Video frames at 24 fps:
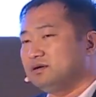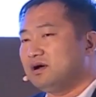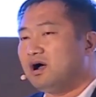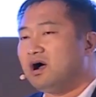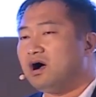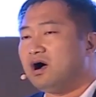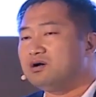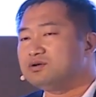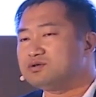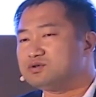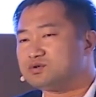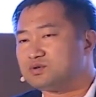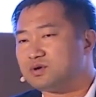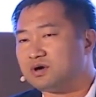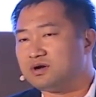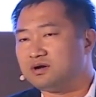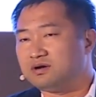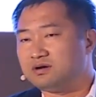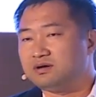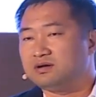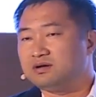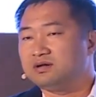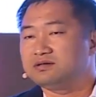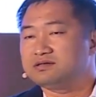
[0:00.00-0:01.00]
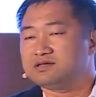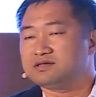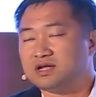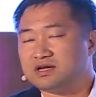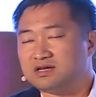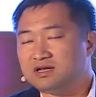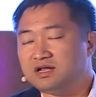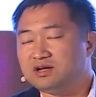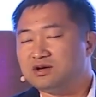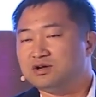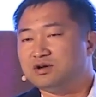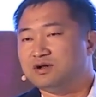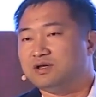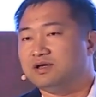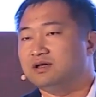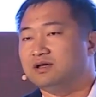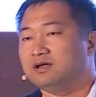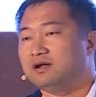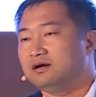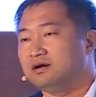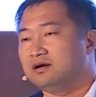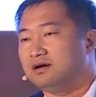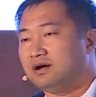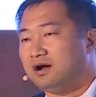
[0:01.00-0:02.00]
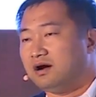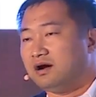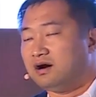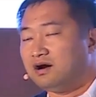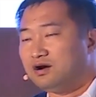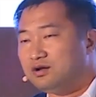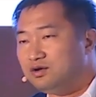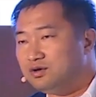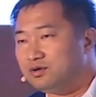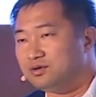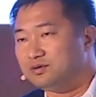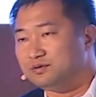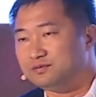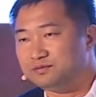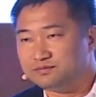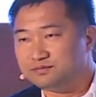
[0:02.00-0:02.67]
how strong technically are you?